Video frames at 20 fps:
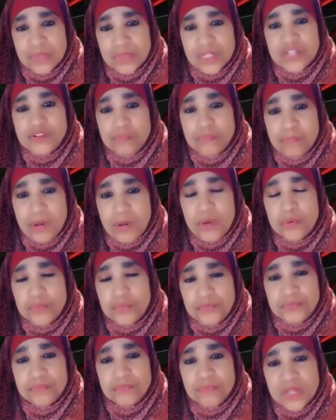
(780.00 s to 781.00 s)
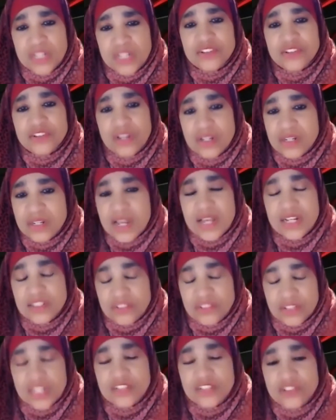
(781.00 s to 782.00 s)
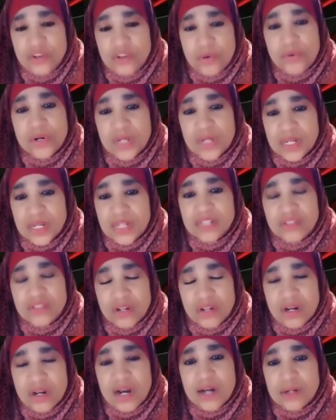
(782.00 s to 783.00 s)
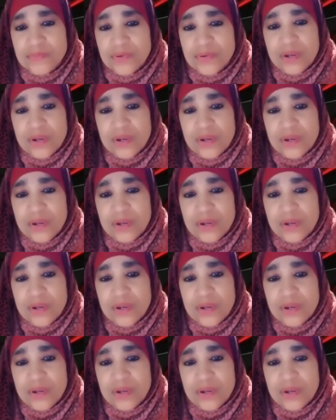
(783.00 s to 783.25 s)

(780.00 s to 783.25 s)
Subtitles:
It's both. It's going against the cutter of